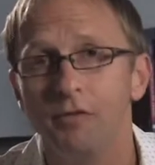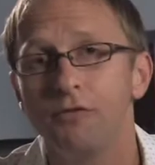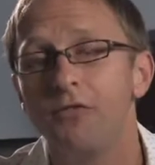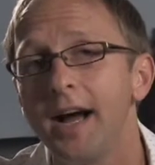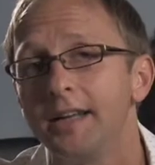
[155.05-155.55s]

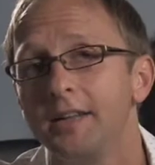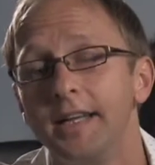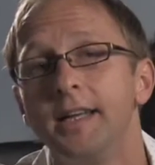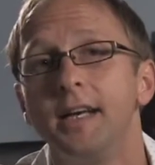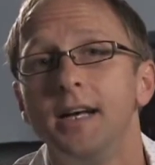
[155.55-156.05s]

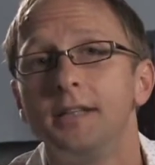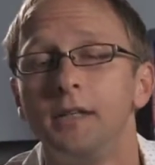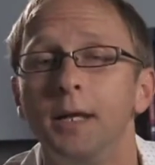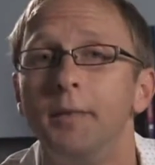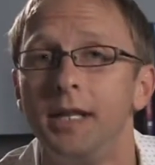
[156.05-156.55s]
Finally, the
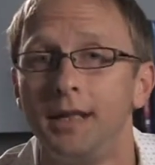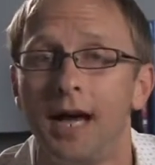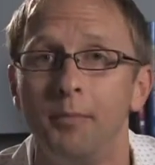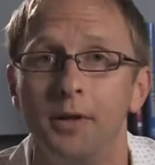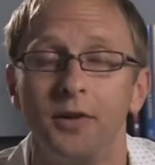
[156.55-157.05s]
limited
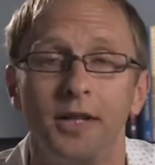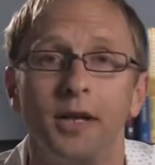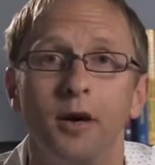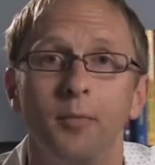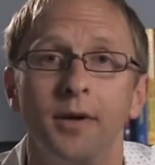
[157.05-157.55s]
liability
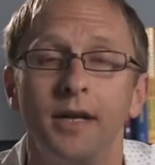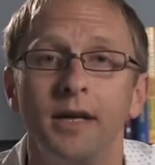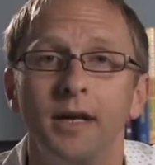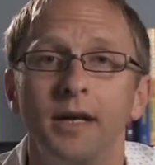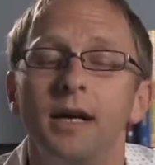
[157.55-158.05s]
company.
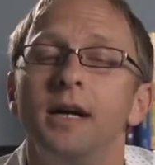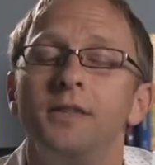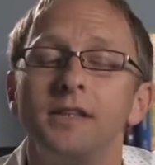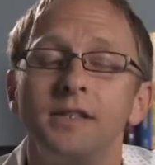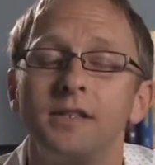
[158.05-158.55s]

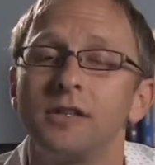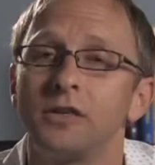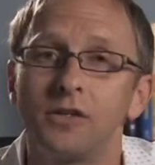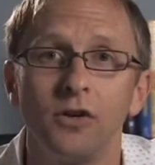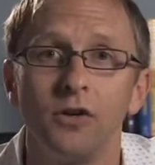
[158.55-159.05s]
This is
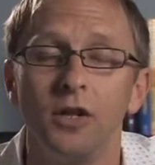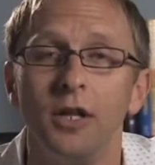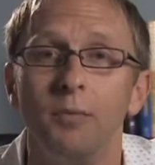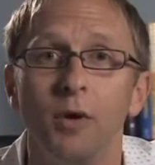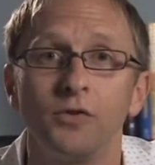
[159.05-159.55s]
certainly
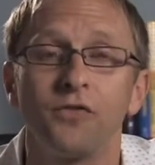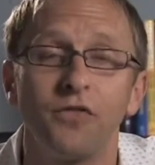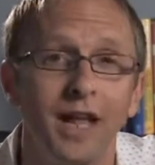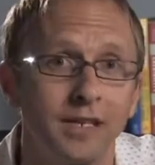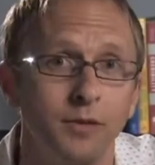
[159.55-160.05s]
the most
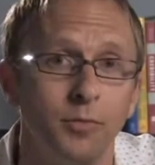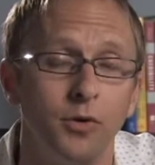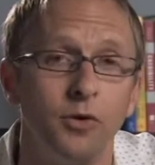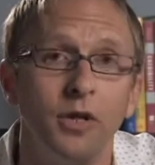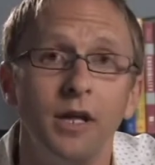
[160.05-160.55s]

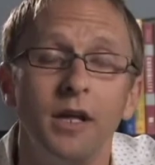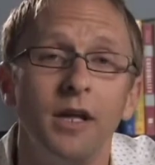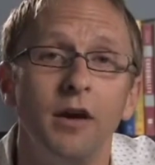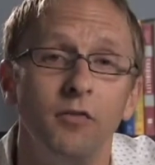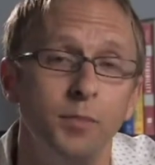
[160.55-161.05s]
flexible
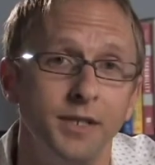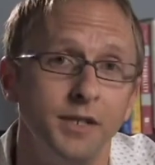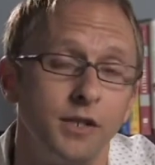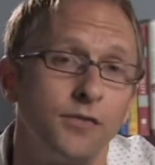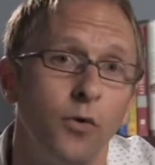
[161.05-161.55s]
of
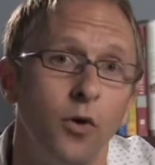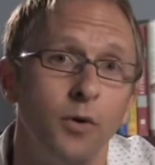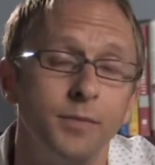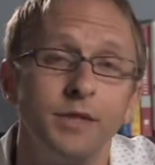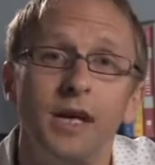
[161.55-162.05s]
business
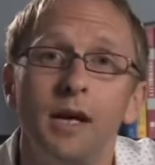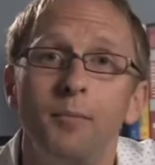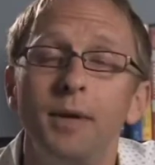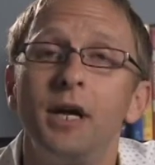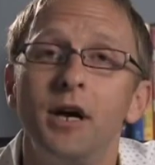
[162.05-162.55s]
forms
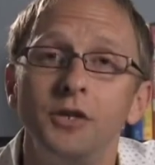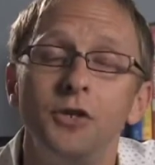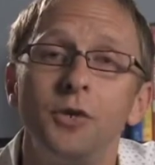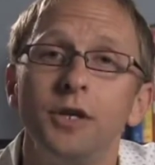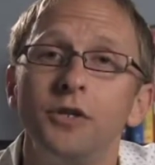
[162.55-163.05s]
because
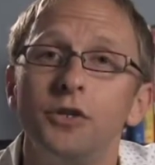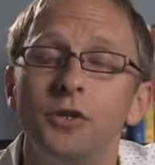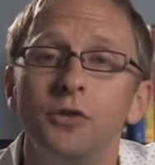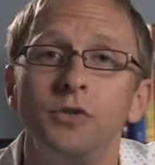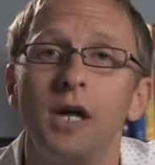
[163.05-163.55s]
you can
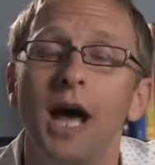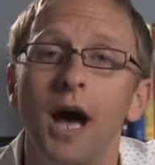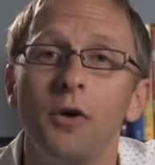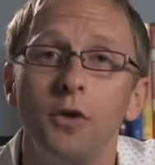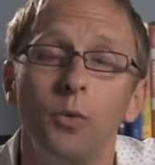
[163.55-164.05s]
choose
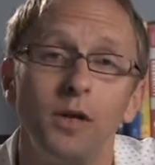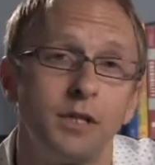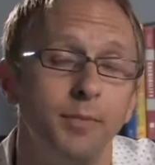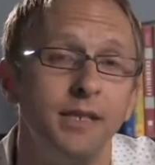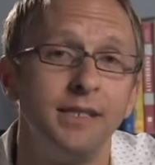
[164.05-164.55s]
how you want
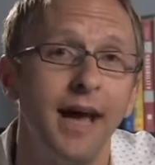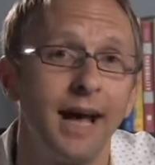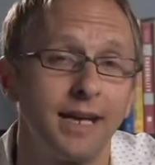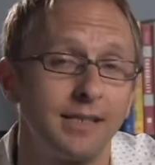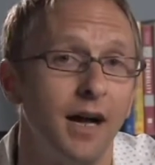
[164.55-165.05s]
to be
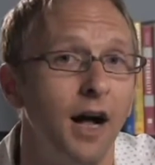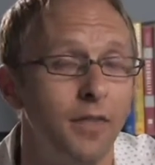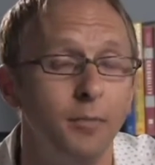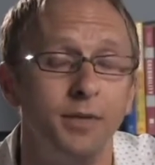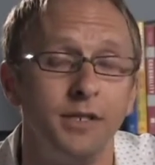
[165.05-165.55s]
taxed on
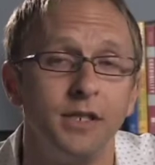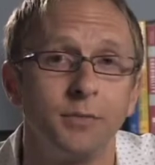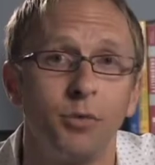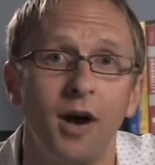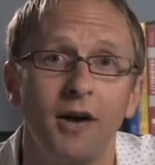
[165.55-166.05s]
the business
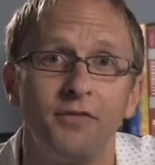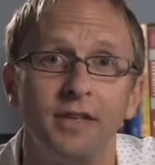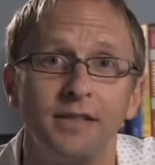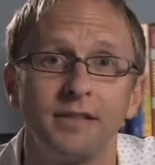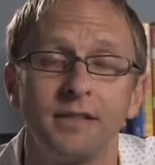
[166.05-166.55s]

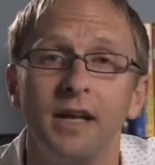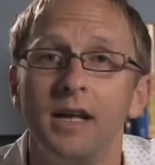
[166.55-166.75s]
profits.